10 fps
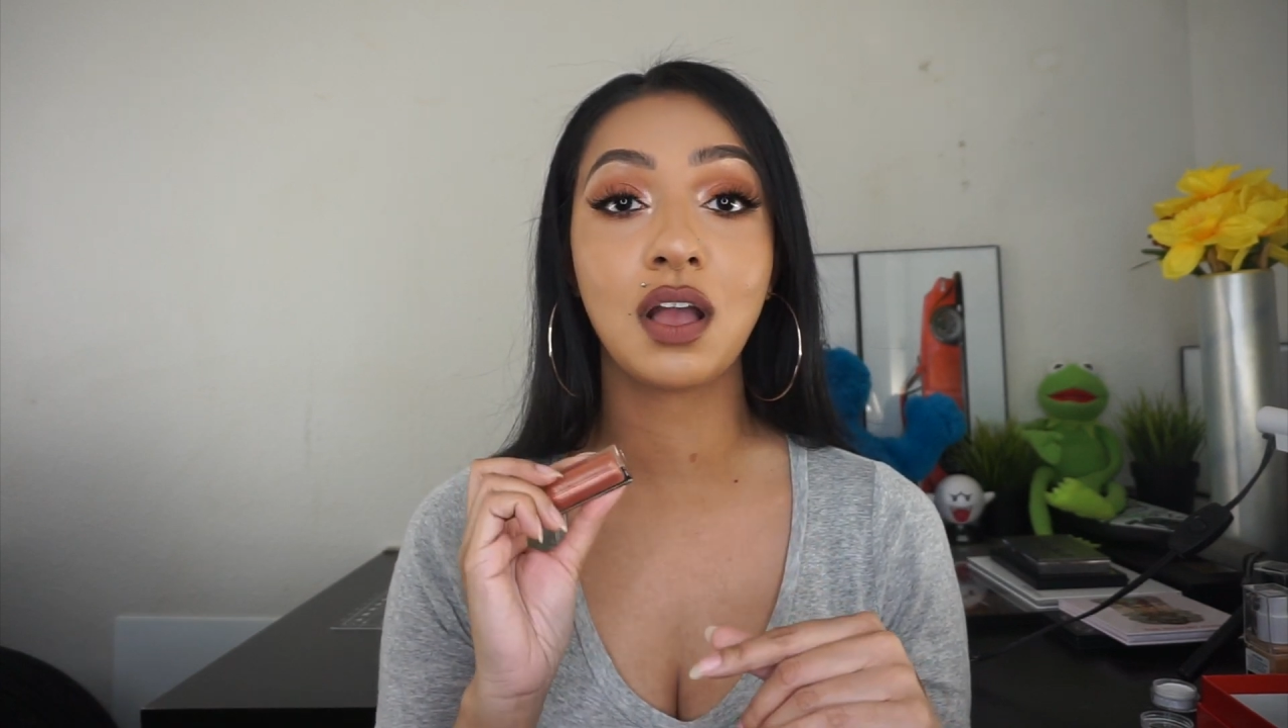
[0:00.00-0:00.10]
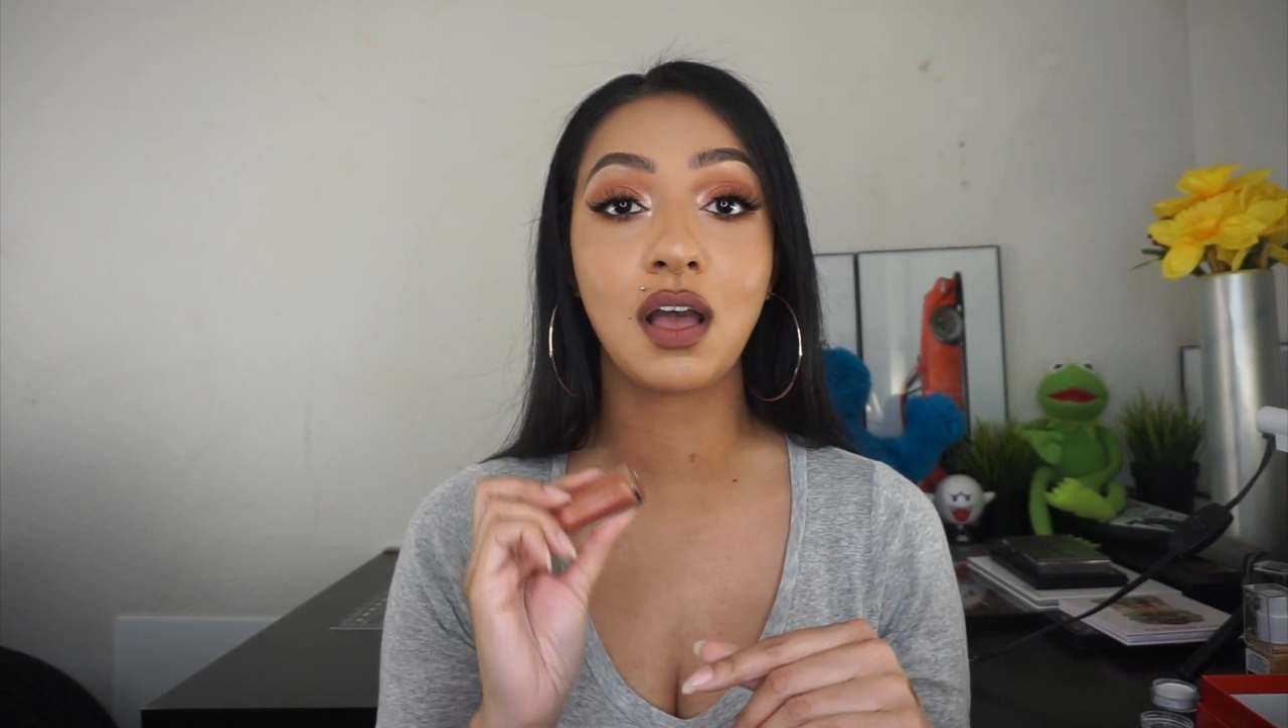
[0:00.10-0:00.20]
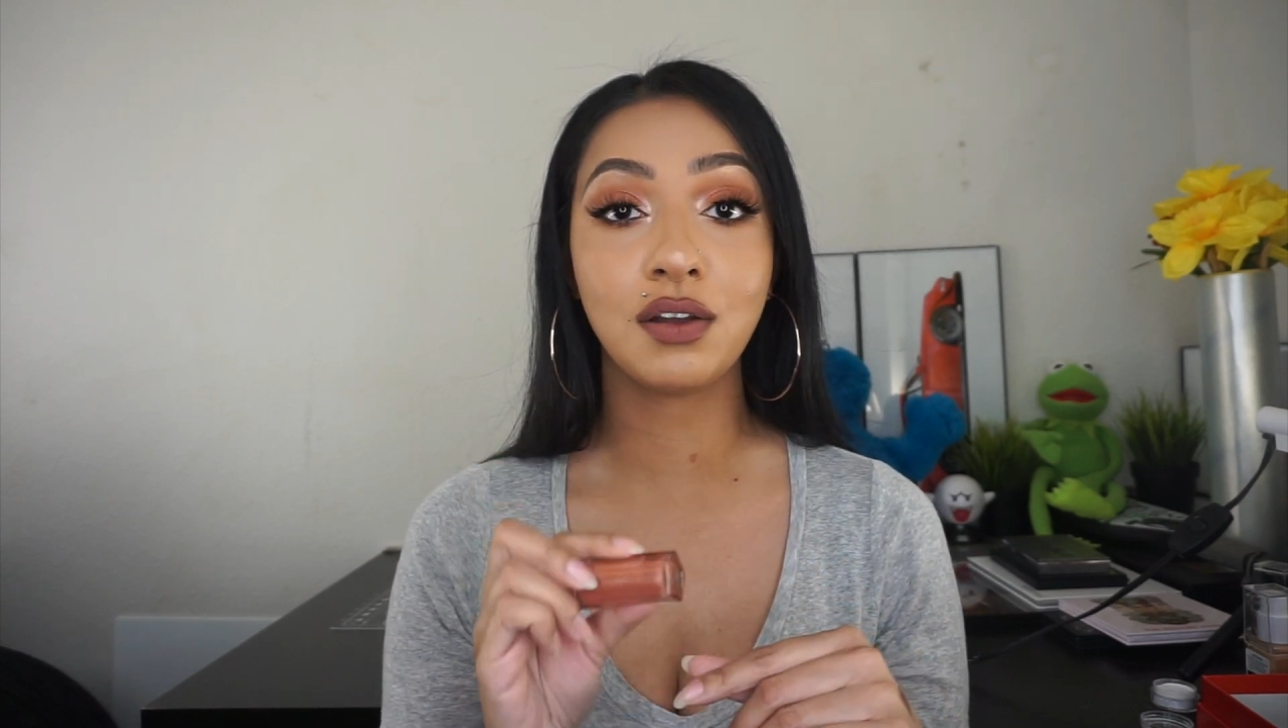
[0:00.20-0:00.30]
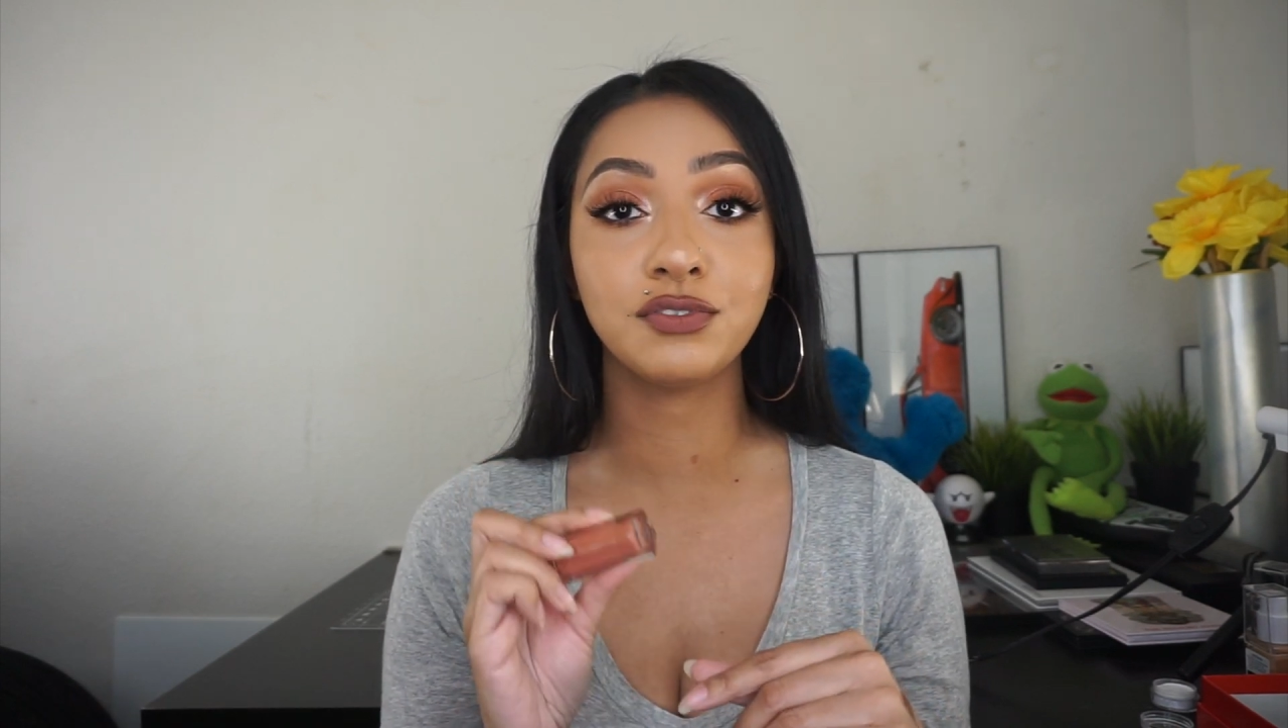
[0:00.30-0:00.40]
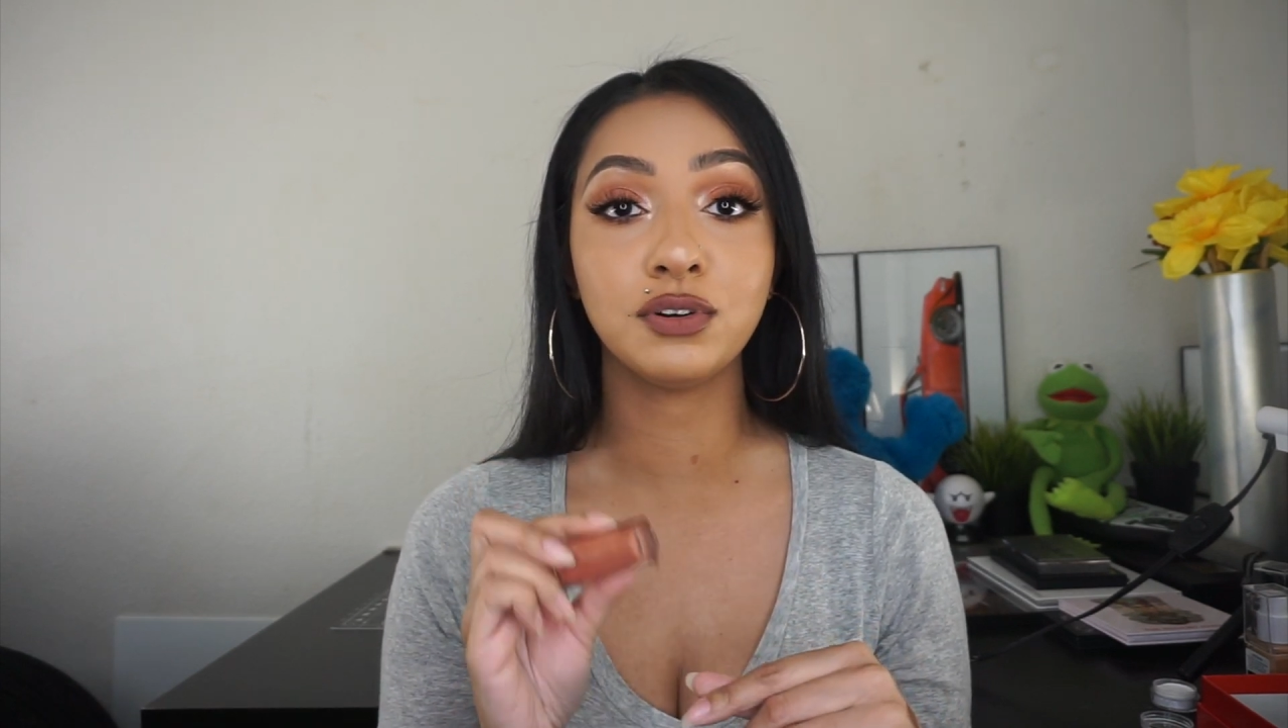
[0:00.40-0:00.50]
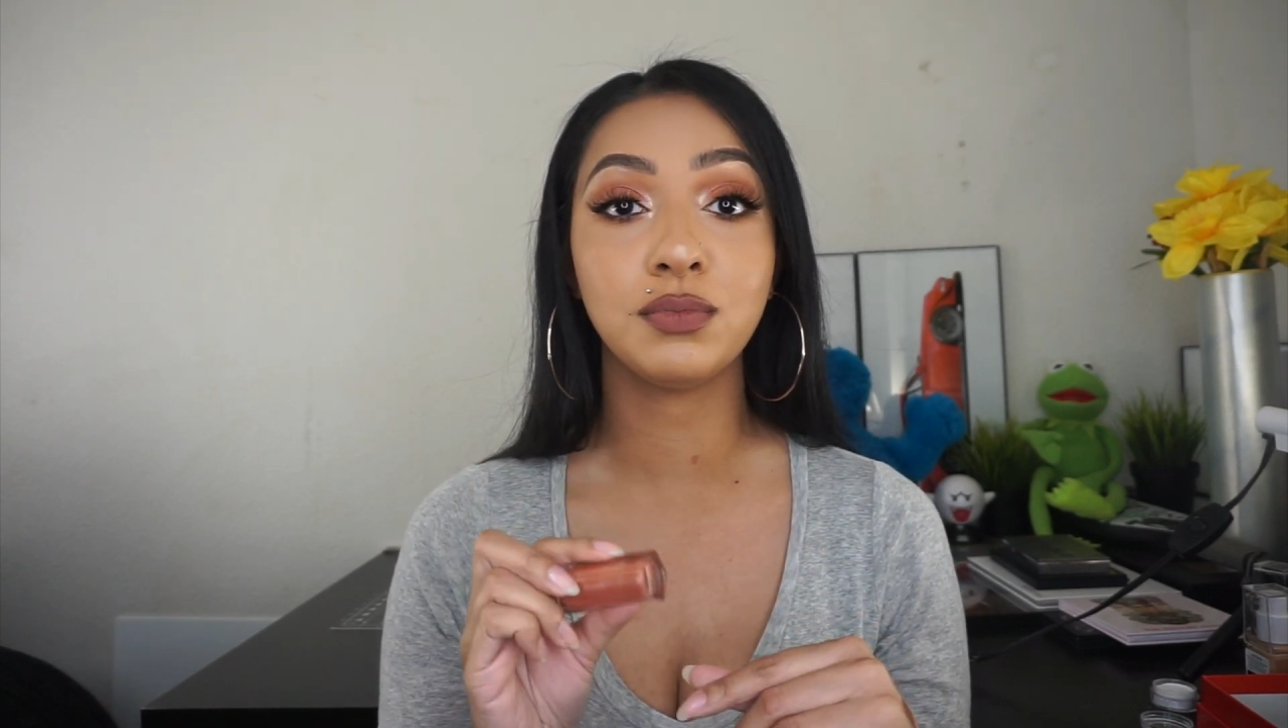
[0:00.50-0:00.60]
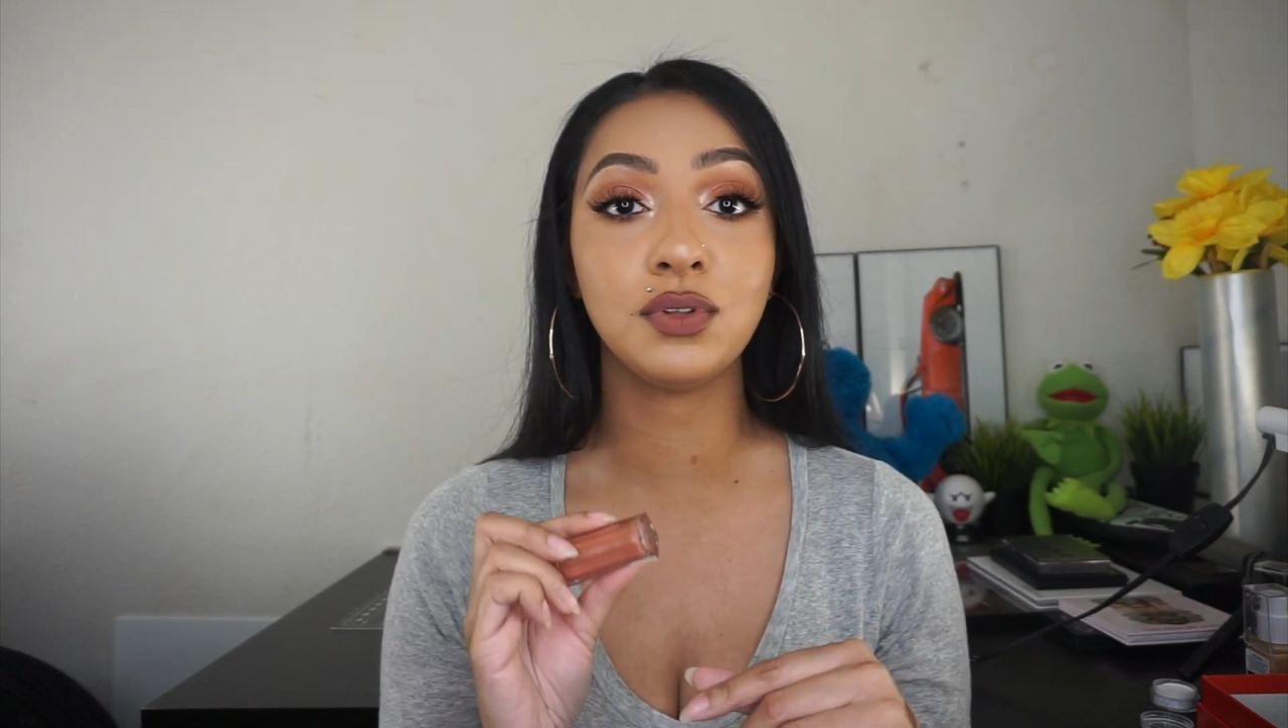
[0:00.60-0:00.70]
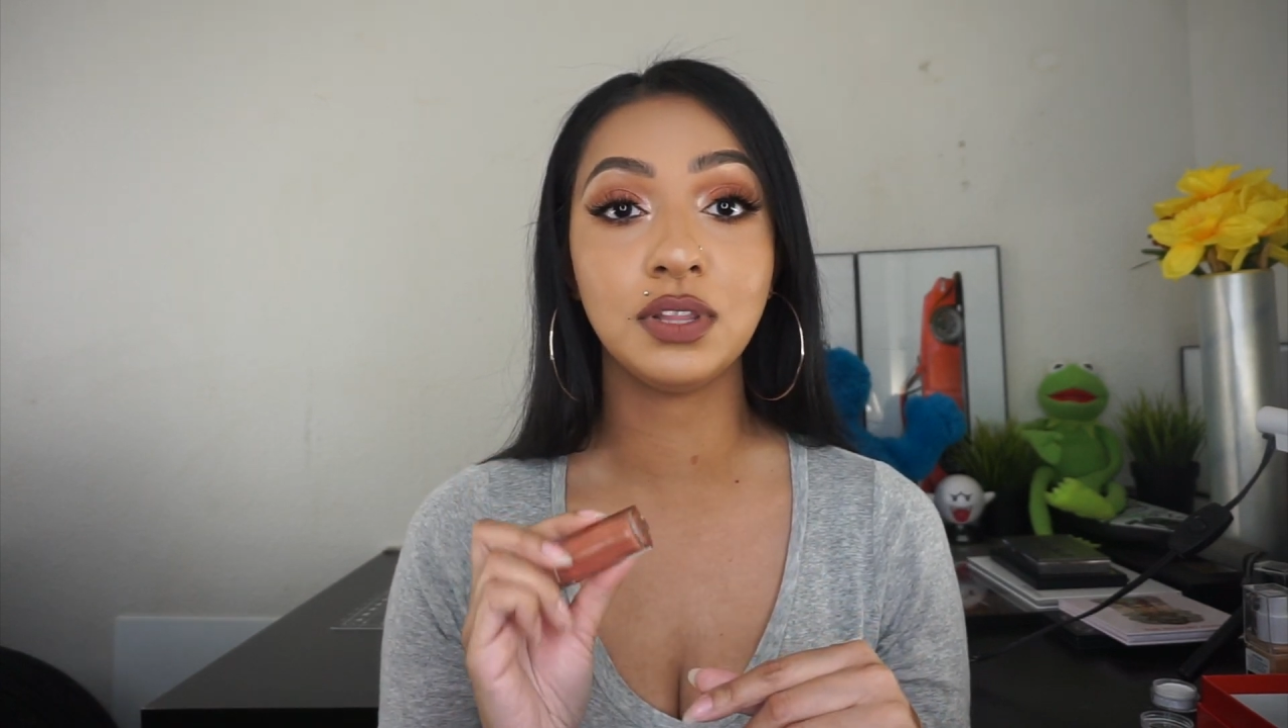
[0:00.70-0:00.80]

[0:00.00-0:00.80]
comfortable